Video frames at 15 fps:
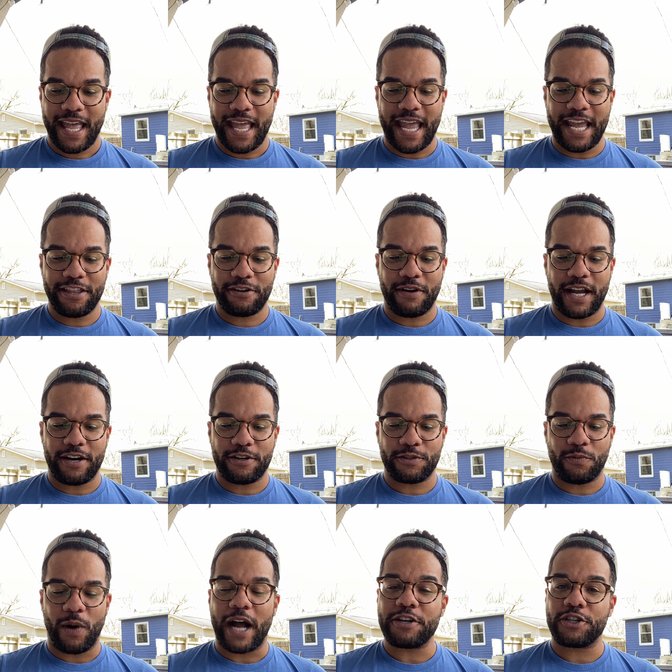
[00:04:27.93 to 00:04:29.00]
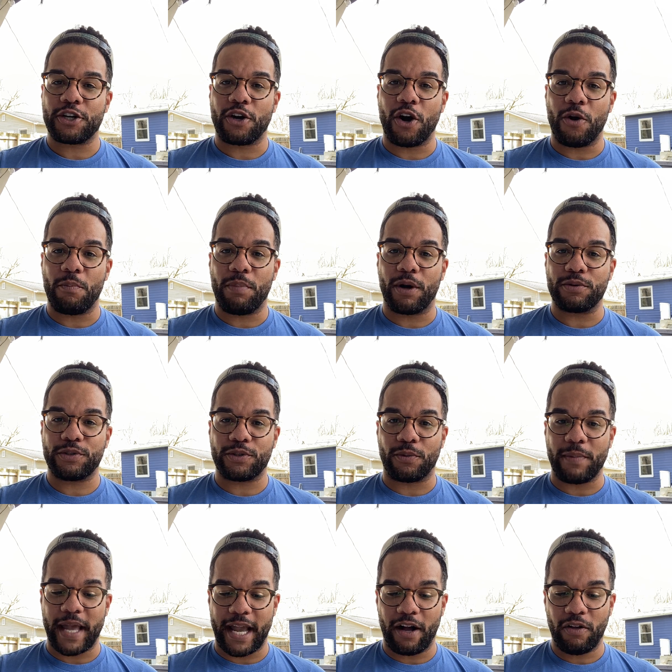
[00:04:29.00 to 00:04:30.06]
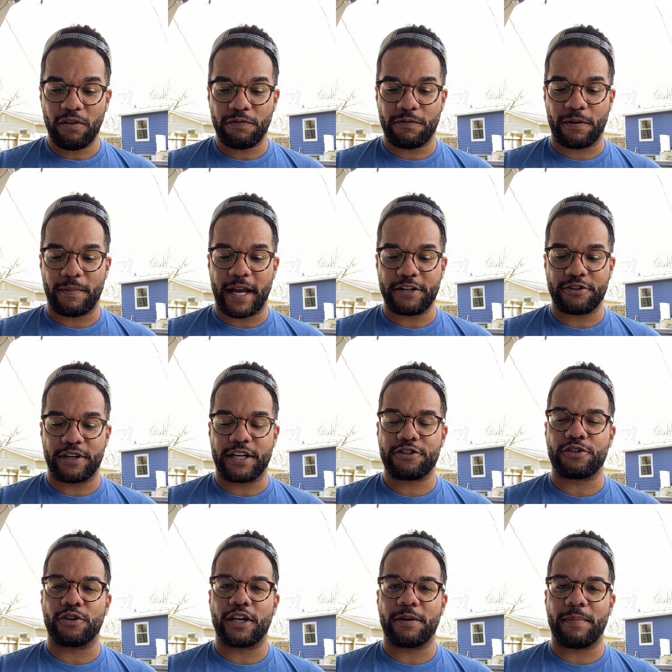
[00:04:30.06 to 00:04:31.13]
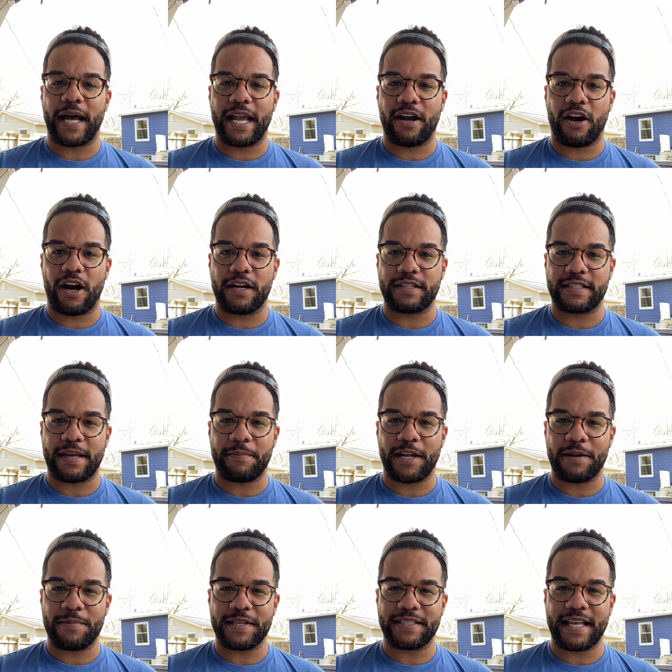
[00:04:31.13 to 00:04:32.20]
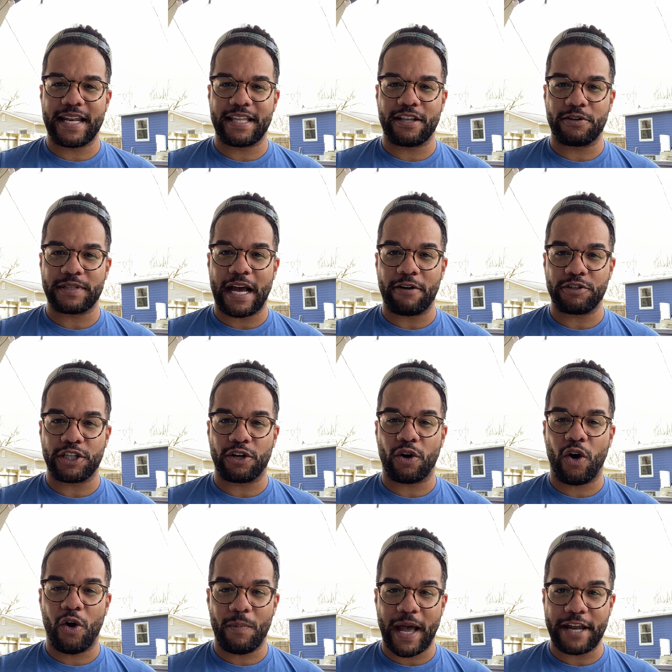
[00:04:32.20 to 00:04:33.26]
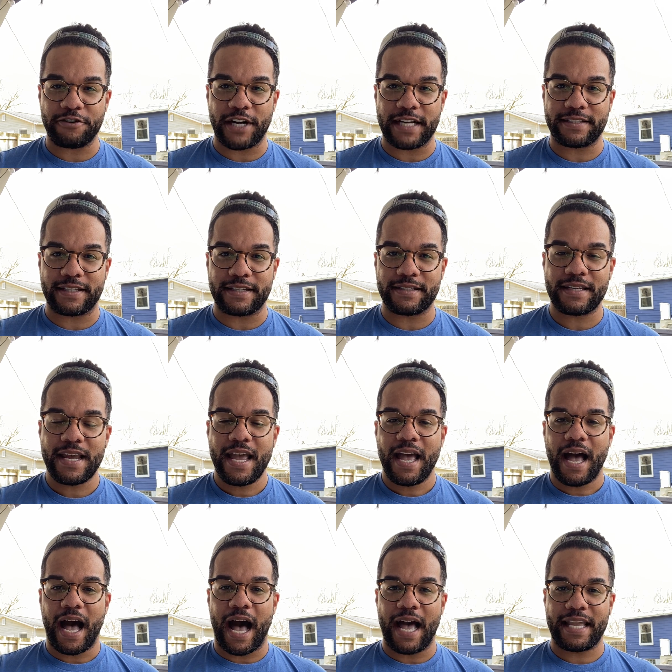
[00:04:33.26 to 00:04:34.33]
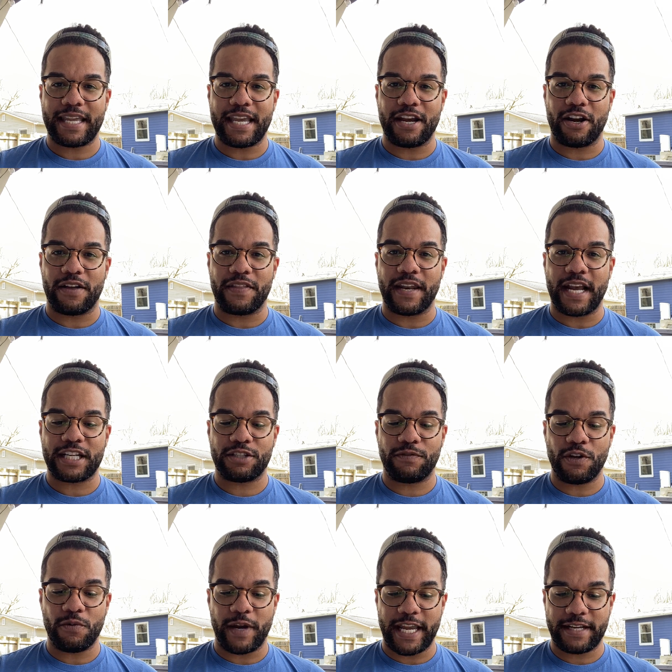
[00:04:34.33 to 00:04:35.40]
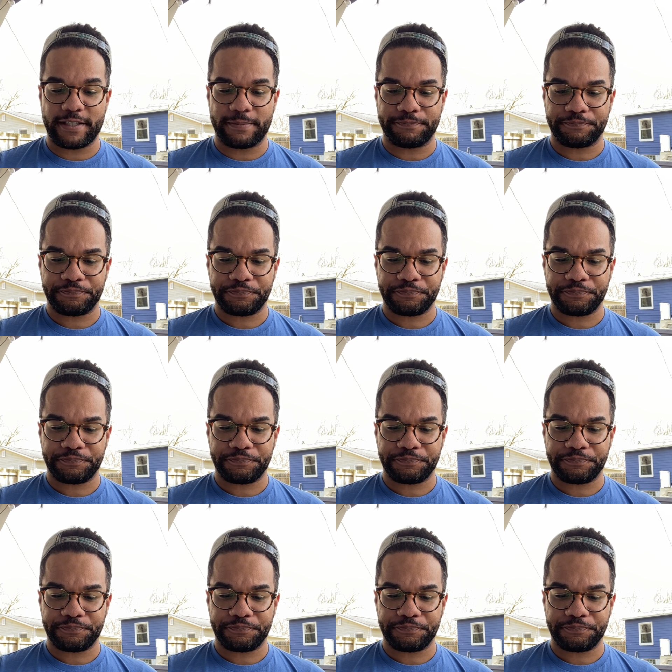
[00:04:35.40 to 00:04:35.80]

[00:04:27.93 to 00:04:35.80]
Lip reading: 8th graders, watch your home postal mail for my traditional goodbye cards as I'm going to be sending those out to your home addresses here in the next few weeks.